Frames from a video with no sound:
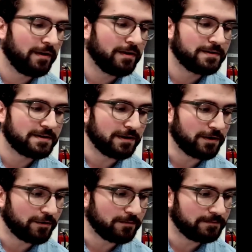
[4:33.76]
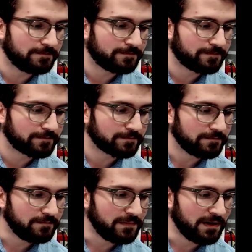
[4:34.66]
So
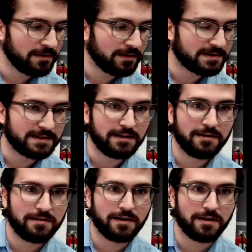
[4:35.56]
let's see.